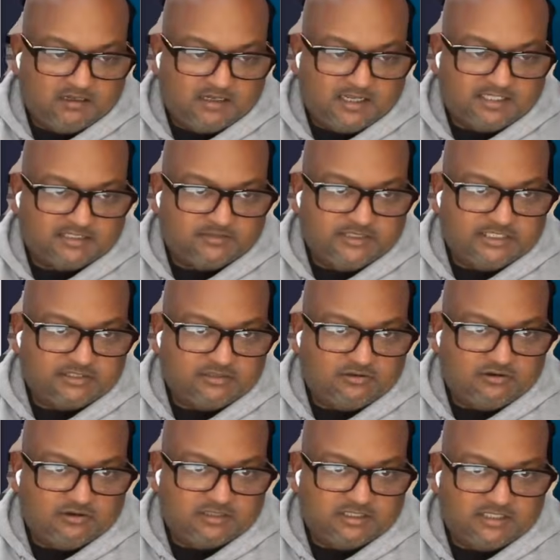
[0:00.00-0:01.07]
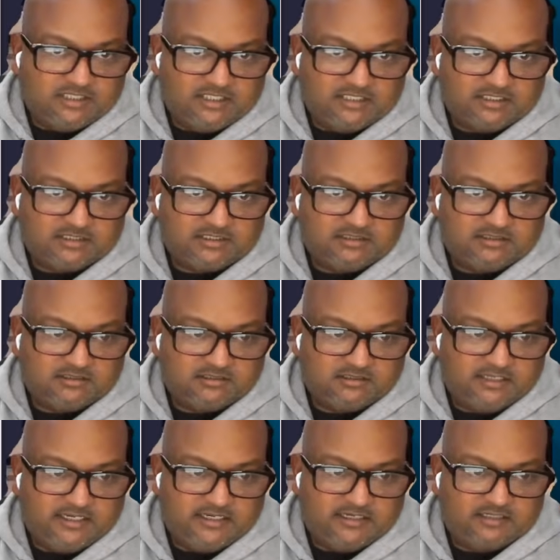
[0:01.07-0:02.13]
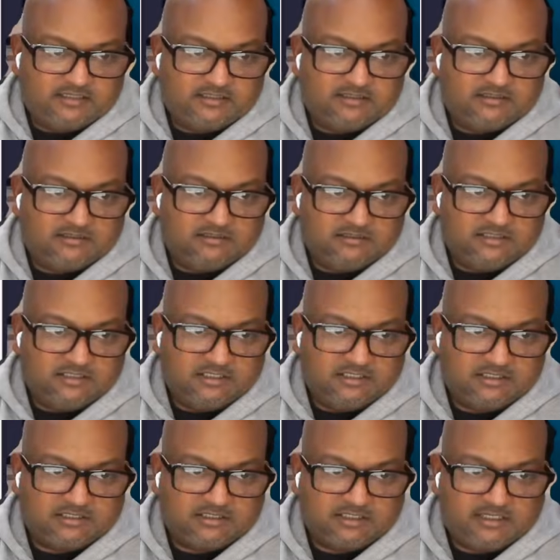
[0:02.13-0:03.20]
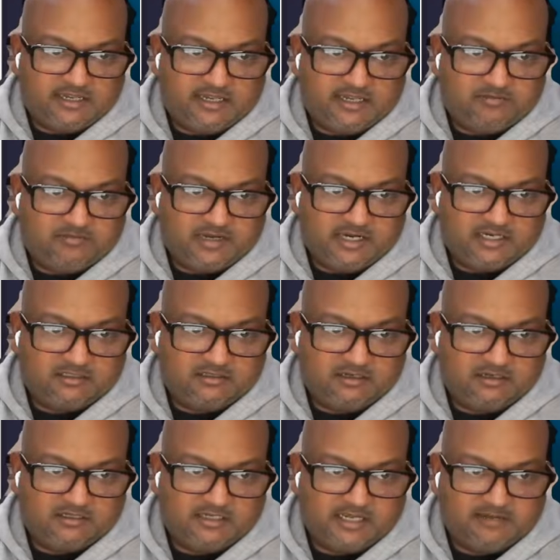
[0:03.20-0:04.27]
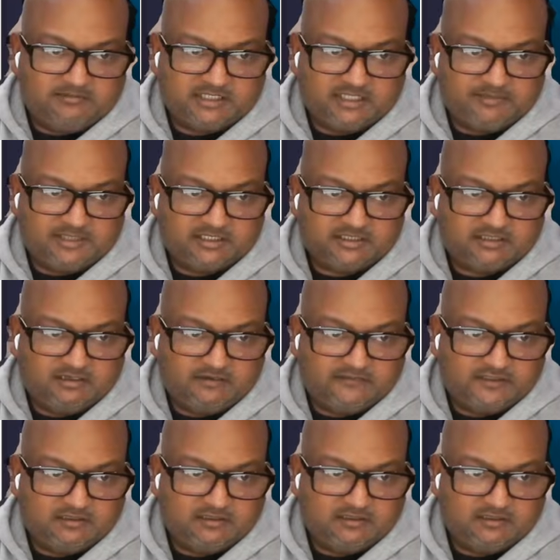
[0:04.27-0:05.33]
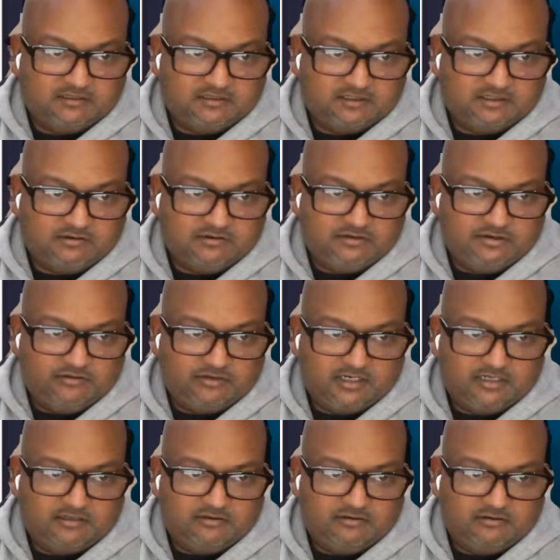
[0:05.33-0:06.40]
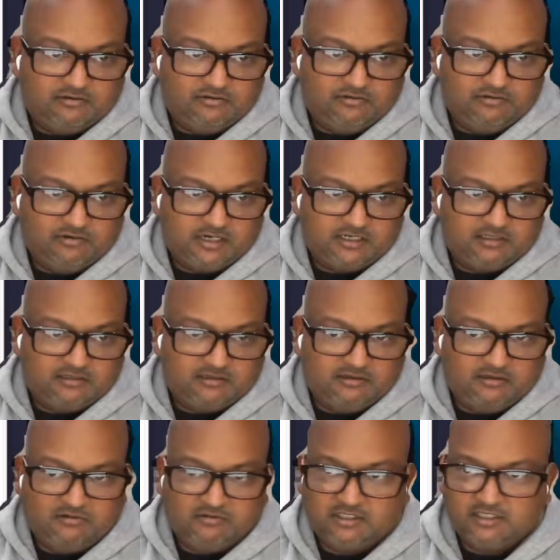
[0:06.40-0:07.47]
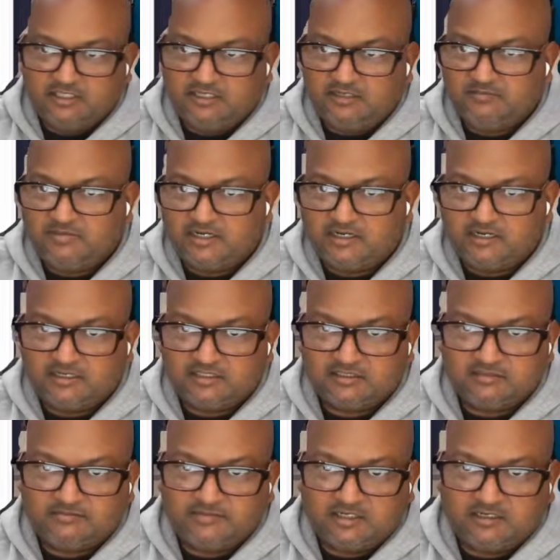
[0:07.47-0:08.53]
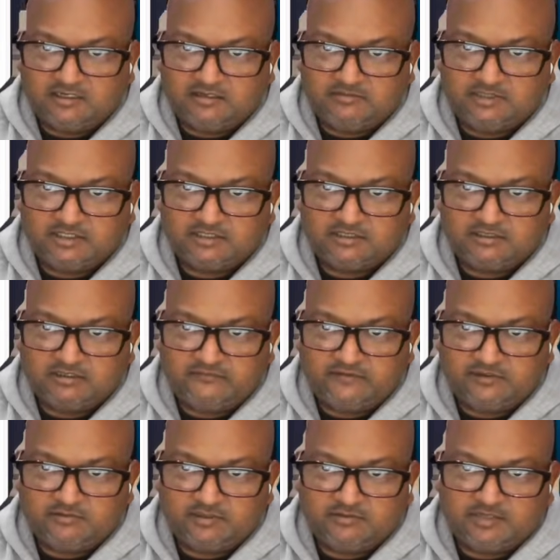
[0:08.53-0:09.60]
As we saw, this is just a Python MCP server. So you can run it locally by spinning up the server with